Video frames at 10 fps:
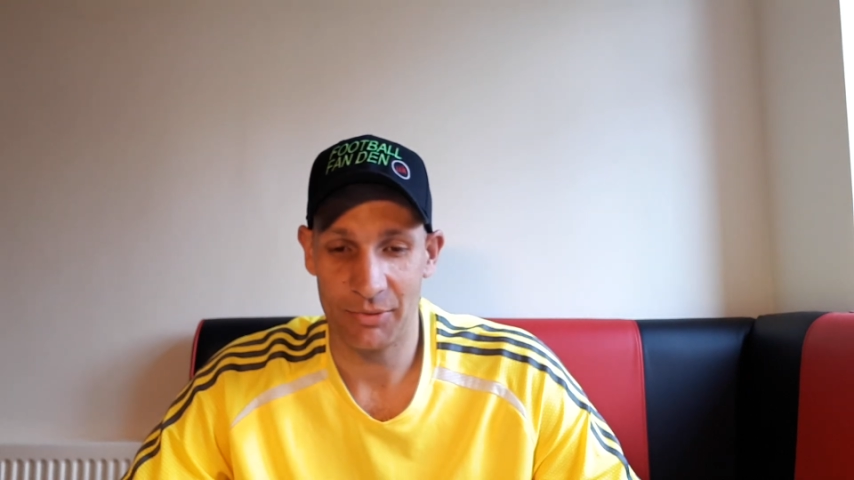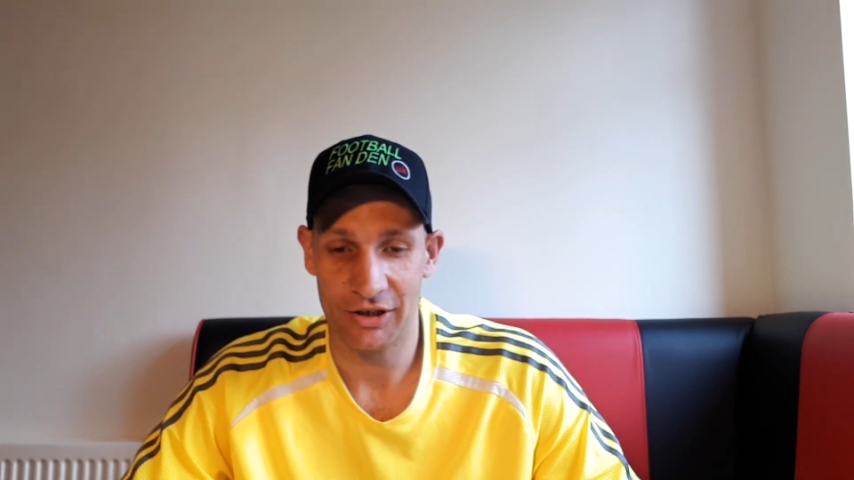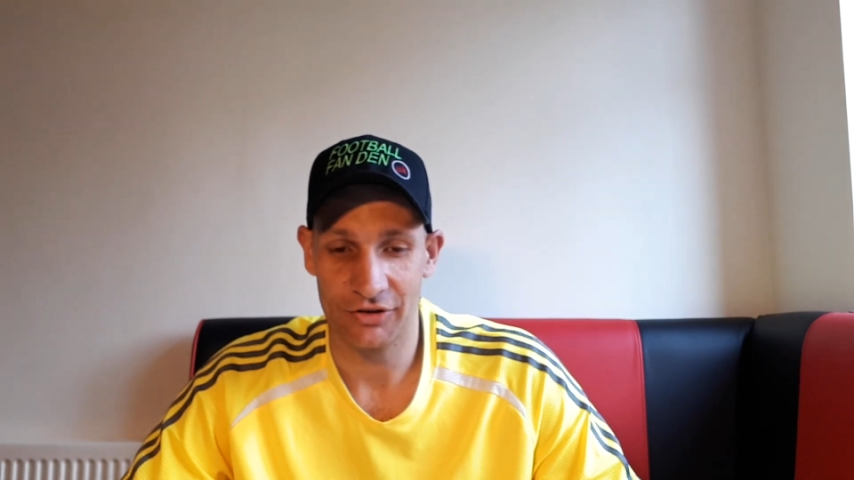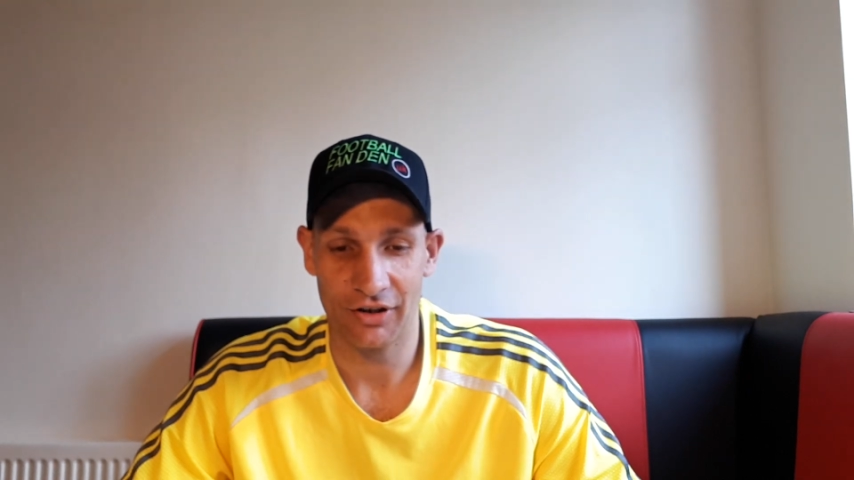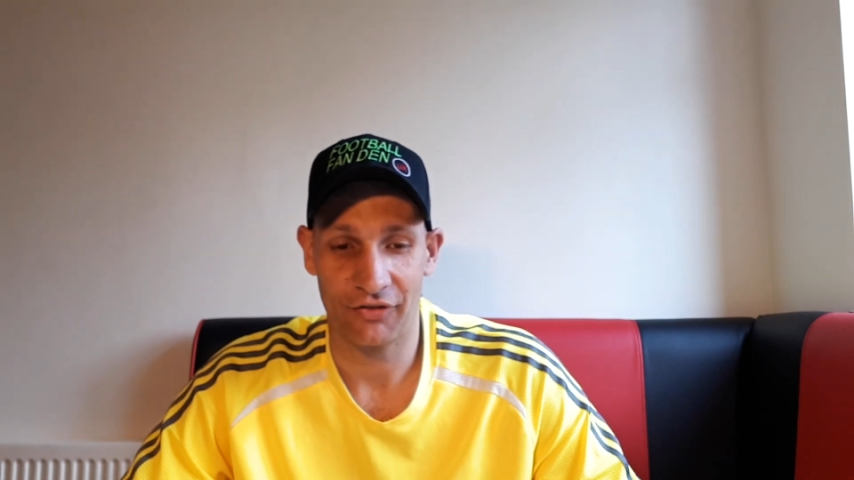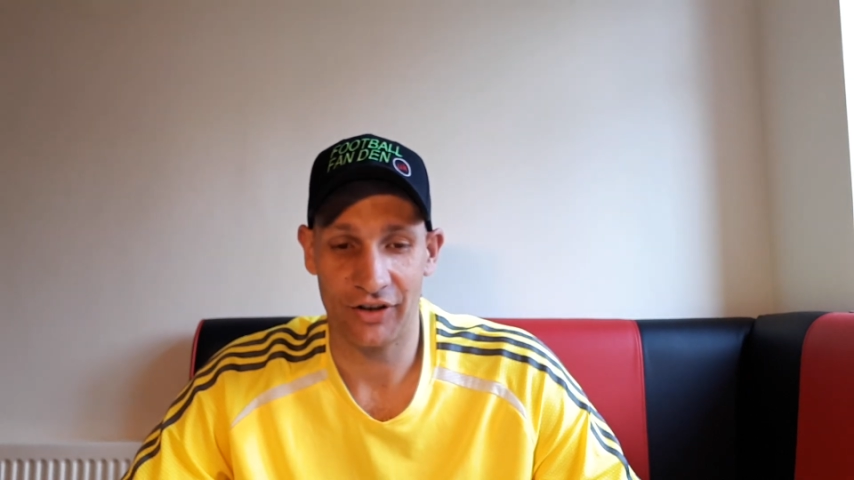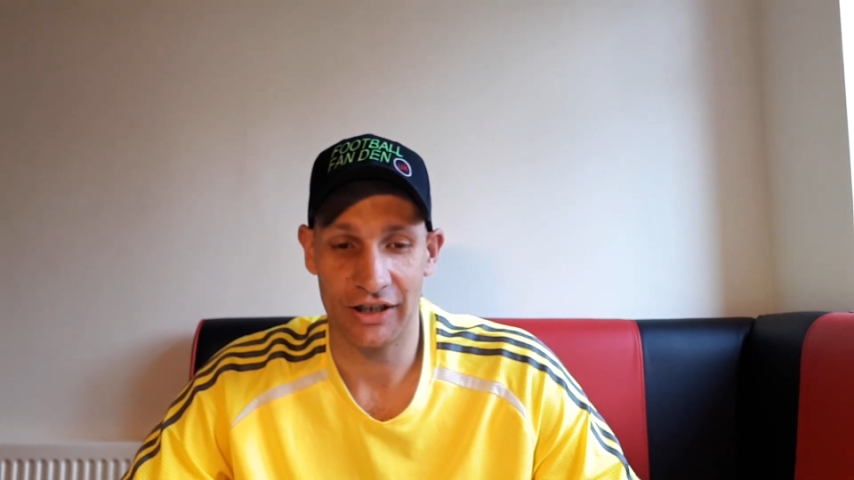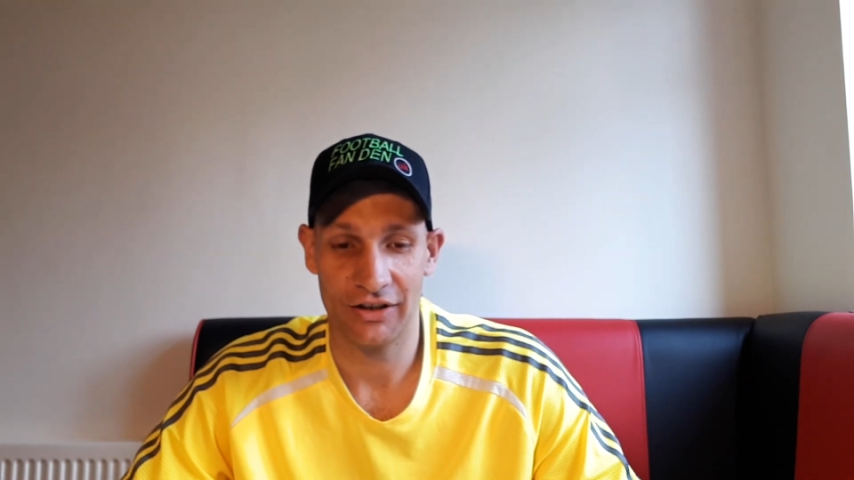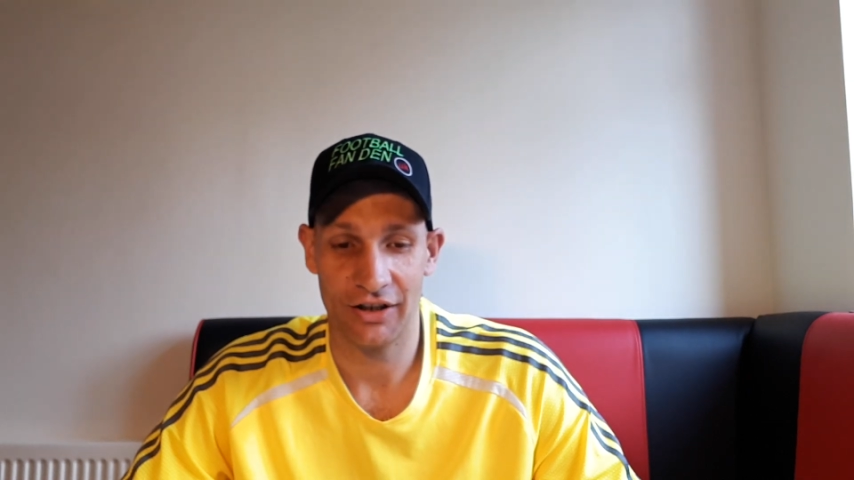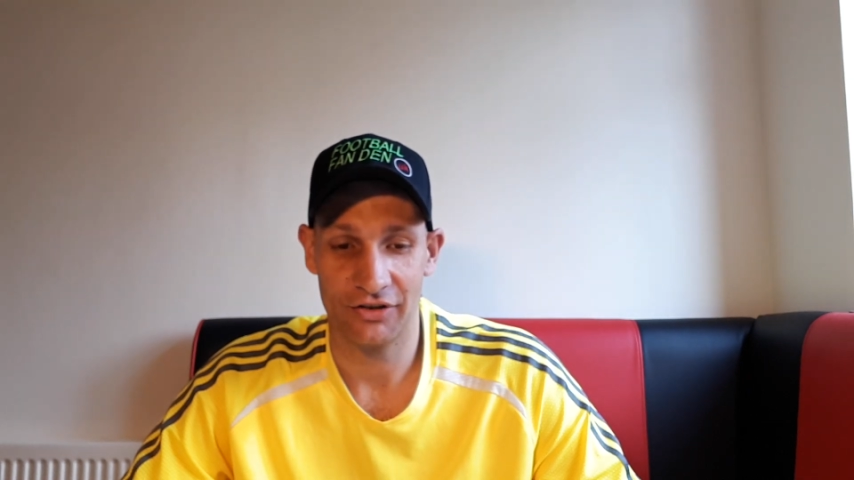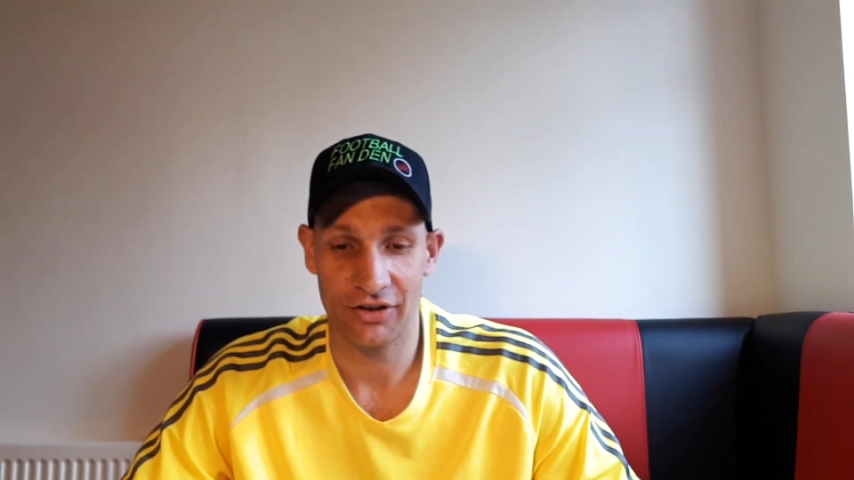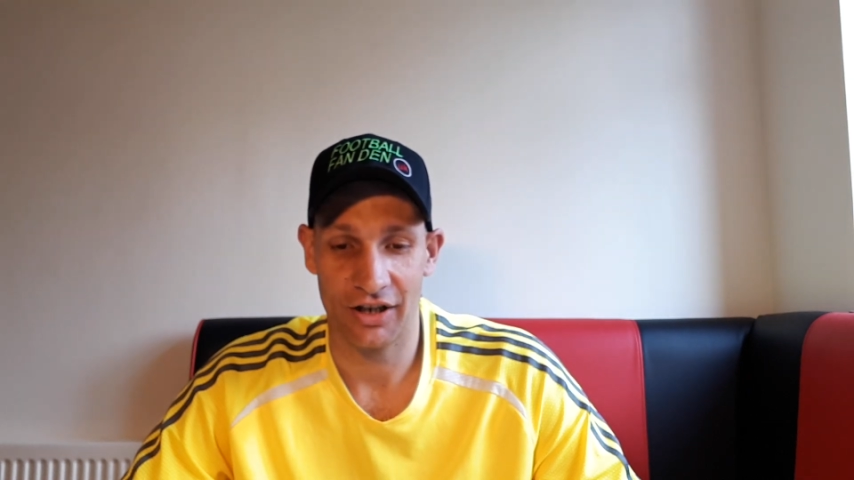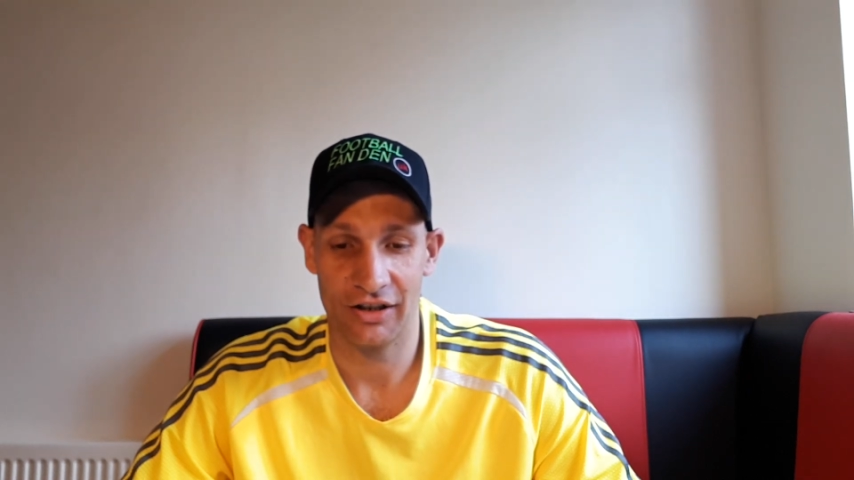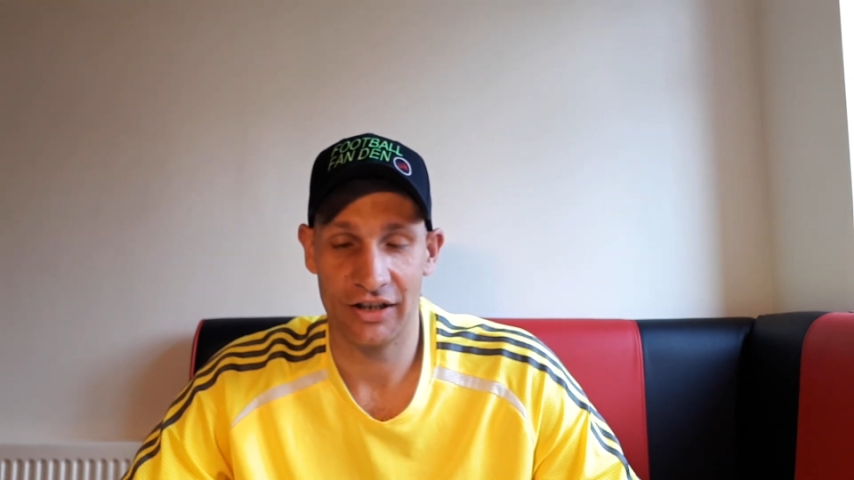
because I think that